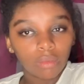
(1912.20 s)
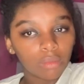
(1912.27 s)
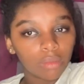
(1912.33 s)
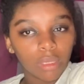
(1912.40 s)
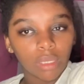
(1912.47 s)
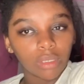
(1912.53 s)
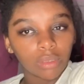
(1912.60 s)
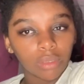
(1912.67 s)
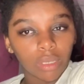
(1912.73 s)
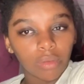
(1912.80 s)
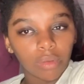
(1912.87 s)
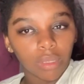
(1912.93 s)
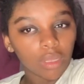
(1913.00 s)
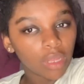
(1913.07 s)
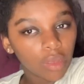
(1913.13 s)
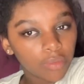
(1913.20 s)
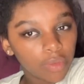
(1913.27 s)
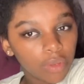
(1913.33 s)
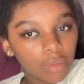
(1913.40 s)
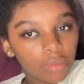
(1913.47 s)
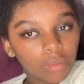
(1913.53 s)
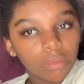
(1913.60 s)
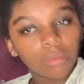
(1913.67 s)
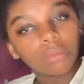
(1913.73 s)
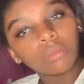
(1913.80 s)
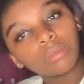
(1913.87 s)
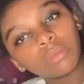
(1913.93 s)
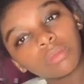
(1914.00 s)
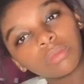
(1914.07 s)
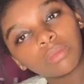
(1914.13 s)
Like, do they really love you?
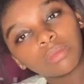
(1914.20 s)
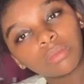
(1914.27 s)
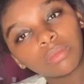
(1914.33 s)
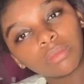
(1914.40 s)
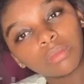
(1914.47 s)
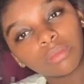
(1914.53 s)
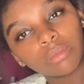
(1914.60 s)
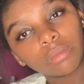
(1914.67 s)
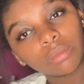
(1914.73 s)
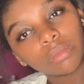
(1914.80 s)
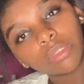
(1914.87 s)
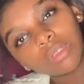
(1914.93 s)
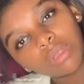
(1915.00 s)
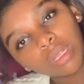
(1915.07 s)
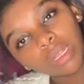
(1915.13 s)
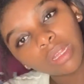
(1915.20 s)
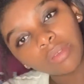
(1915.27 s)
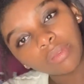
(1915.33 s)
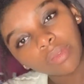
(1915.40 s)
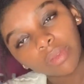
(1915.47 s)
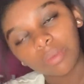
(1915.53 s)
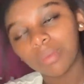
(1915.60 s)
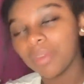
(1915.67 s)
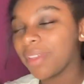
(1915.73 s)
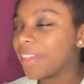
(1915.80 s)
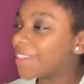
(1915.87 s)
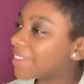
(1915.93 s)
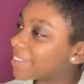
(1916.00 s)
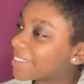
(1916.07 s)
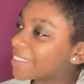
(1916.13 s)
Do they love you?
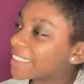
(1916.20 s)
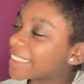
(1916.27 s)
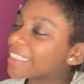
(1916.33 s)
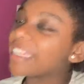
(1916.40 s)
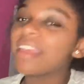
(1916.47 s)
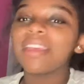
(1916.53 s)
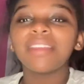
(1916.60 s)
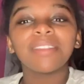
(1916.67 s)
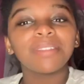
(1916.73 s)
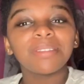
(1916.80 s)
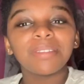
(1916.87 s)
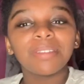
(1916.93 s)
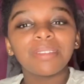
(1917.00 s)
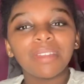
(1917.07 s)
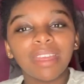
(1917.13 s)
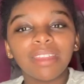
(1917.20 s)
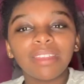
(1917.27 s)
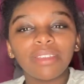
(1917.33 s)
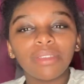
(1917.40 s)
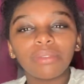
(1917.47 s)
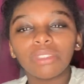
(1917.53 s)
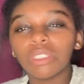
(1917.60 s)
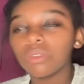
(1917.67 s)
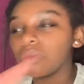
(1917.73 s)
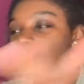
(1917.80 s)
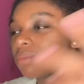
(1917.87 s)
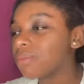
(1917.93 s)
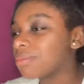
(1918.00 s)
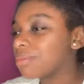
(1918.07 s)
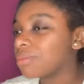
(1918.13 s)
I think you should
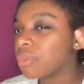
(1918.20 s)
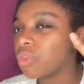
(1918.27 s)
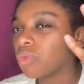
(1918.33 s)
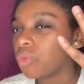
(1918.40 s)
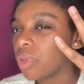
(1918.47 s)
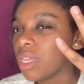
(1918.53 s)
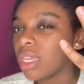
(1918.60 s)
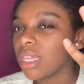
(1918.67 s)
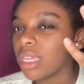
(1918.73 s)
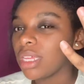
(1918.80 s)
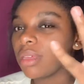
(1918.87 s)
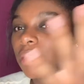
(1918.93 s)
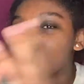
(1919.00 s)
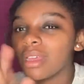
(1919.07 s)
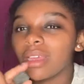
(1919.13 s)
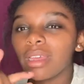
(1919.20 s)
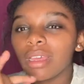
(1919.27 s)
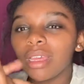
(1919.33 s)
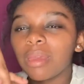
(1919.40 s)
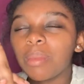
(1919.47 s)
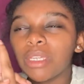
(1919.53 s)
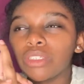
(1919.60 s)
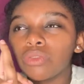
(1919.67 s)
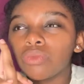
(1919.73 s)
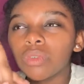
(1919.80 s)
really, it makes you